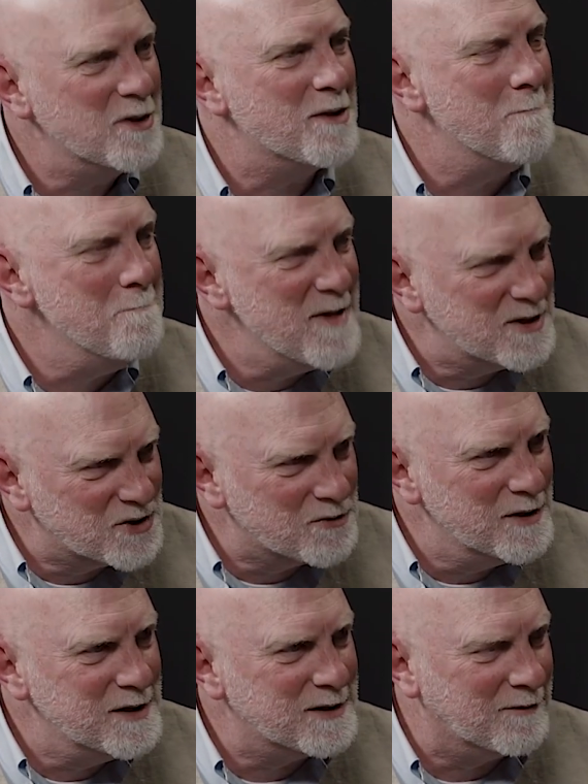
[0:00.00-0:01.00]
the
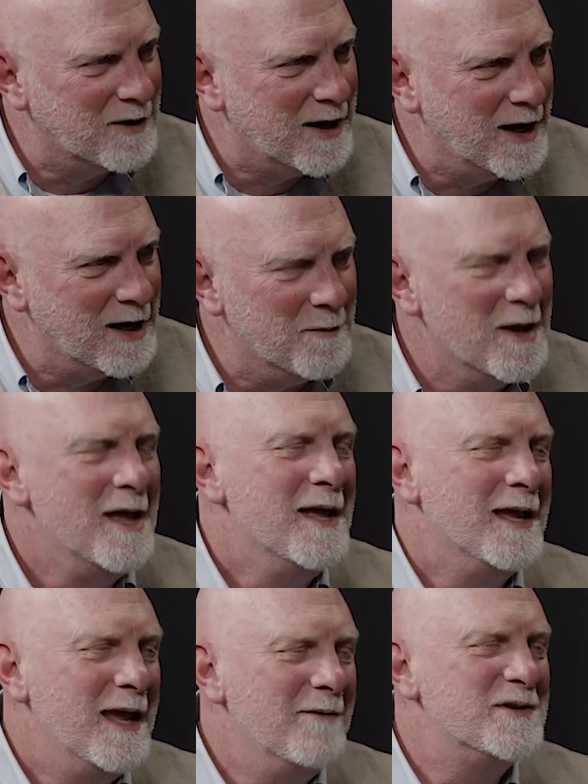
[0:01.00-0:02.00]
mysteries of the kingdom.
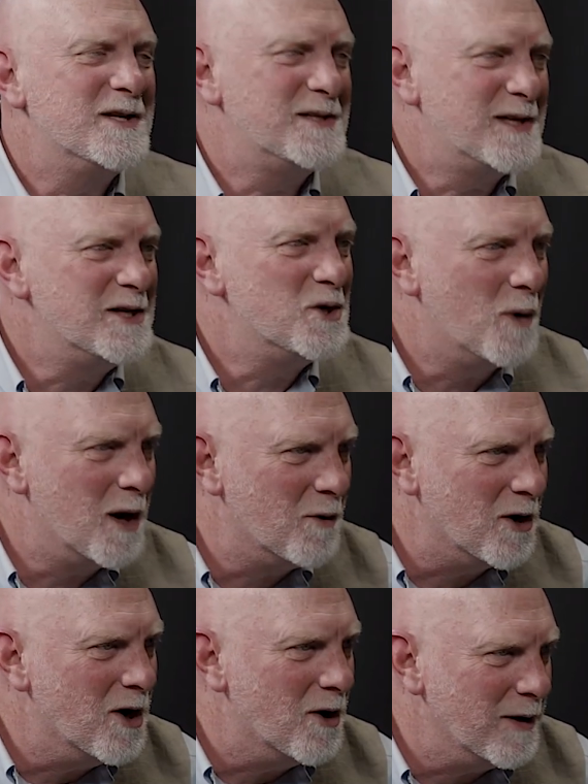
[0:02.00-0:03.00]
Give us a sense of where we're
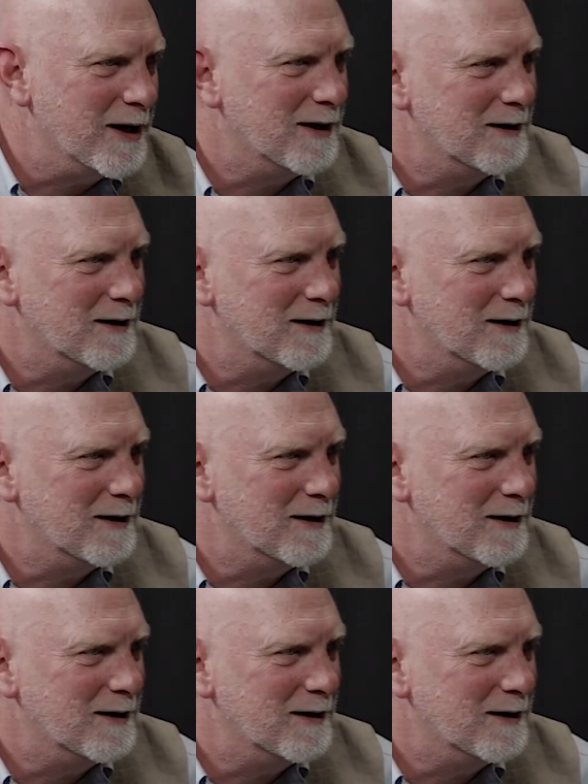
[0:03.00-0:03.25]
going.